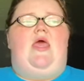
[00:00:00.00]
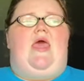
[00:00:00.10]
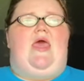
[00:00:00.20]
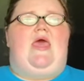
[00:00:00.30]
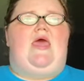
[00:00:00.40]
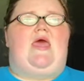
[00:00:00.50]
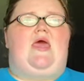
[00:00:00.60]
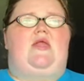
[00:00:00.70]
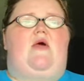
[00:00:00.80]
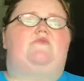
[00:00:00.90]

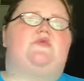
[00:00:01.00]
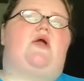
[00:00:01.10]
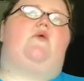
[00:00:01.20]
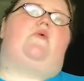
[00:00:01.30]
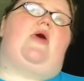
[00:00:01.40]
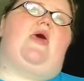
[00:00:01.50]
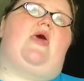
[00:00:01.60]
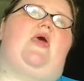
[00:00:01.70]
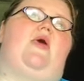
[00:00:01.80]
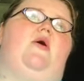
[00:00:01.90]
And I was like,
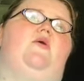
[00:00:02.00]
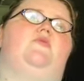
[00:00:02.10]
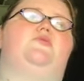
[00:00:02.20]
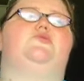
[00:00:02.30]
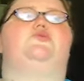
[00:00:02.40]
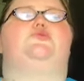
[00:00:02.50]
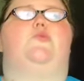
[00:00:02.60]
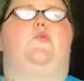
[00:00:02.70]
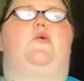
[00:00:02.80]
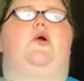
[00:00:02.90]
okay,
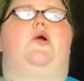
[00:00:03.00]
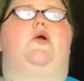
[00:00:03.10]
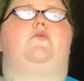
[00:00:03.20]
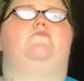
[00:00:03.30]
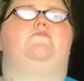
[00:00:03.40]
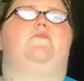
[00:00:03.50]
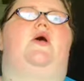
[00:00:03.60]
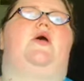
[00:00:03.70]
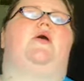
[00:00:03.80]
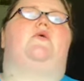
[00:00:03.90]
sure,
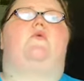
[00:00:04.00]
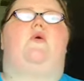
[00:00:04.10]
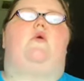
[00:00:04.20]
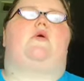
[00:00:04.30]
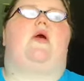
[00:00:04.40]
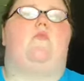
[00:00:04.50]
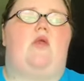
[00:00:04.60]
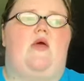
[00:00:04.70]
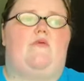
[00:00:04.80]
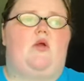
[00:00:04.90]
like, okay,
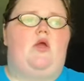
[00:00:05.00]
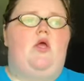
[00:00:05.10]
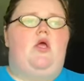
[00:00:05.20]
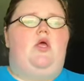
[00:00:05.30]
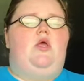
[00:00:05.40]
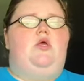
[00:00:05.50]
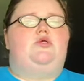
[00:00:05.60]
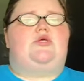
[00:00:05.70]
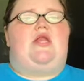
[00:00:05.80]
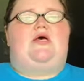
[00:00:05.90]
whatever.
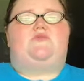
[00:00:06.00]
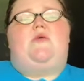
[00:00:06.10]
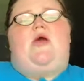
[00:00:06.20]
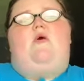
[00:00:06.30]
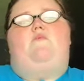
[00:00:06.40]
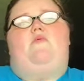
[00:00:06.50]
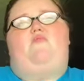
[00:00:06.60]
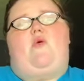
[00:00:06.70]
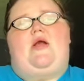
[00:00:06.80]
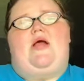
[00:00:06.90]
She had asked me out
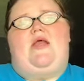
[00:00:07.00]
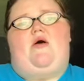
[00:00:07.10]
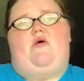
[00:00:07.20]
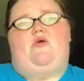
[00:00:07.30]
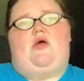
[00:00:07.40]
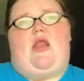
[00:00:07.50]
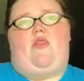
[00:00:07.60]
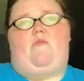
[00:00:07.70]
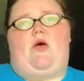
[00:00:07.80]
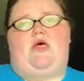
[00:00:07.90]
before I got
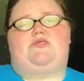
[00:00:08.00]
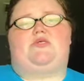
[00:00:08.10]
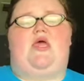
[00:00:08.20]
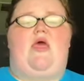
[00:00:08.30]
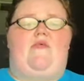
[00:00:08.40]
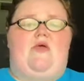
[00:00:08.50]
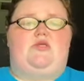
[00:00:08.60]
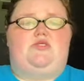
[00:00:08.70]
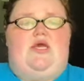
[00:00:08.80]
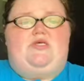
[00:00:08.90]
on the bus, and
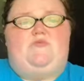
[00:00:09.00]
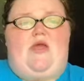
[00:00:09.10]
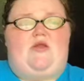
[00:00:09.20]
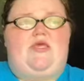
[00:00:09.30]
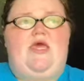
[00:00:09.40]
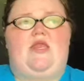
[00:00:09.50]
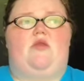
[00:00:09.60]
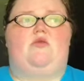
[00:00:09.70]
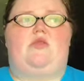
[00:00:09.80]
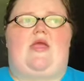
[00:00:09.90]
then she asked me out
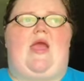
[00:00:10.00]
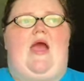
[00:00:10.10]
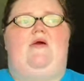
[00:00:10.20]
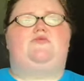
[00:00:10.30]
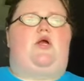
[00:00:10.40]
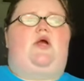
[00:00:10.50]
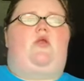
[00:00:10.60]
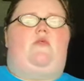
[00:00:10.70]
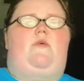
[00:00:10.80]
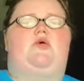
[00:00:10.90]
again, like, after I
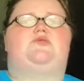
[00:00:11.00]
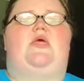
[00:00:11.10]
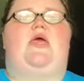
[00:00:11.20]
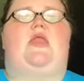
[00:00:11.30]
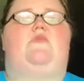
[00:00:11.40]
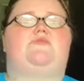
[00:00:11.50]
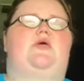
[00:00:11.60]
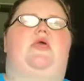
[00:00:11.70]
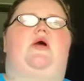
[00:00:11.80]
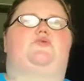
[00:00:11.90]
got on the bus, and I was
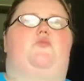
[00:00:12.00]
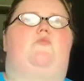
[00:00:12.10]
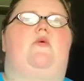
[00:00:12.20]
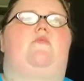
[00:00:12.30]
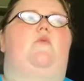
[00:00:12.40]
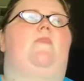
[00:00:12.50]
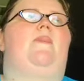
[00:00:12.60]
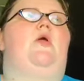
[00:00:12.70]
like, yeah, sure, whatever.